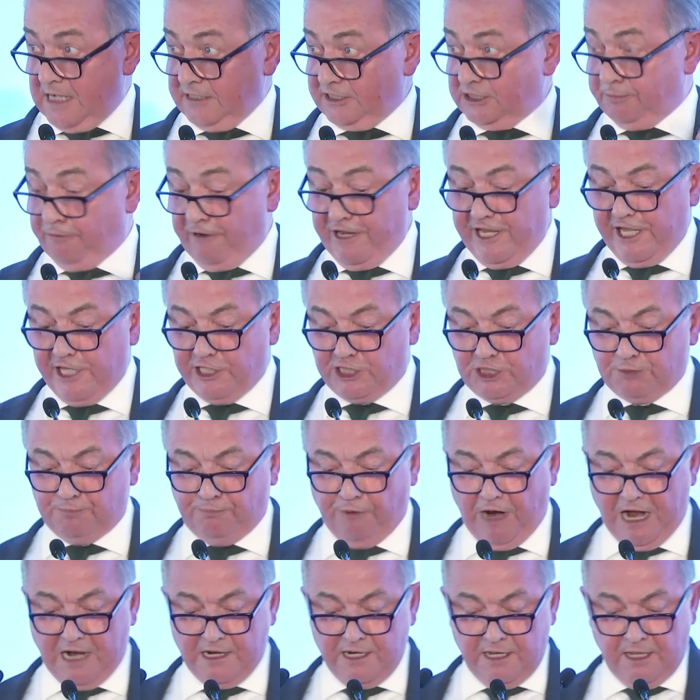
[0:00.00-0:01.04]
Spring is
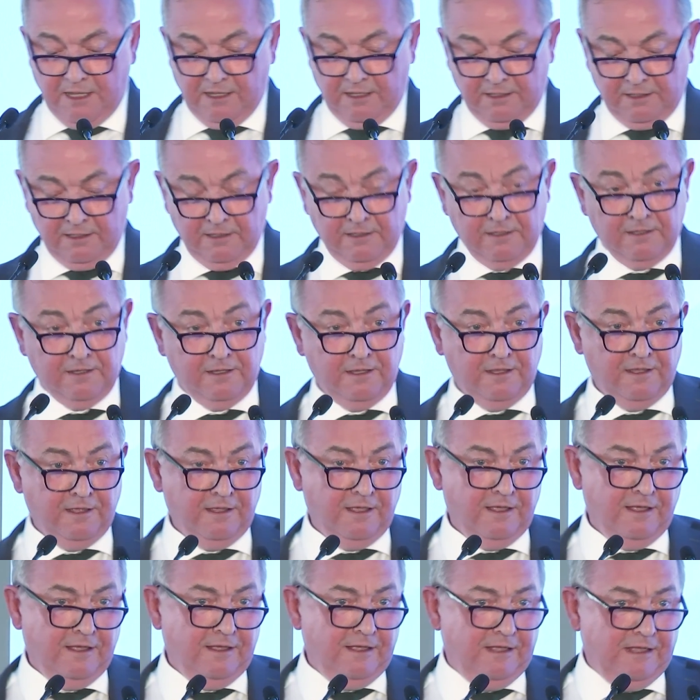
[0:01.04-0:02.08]
sprung.
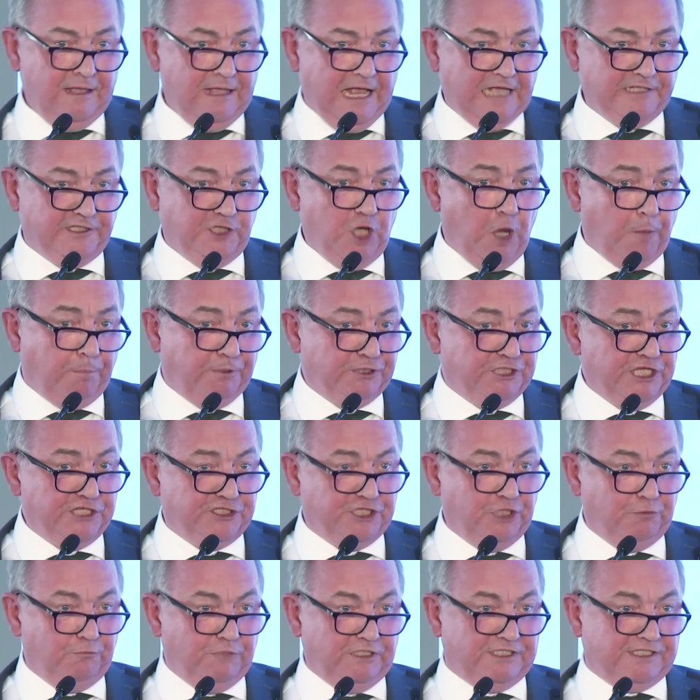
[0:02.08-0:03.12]
As the
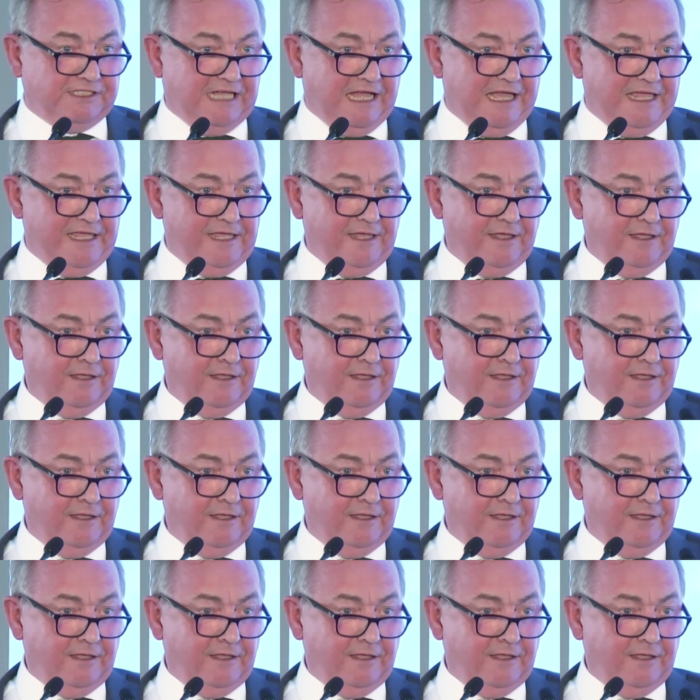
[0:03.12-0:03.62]
opposition would say,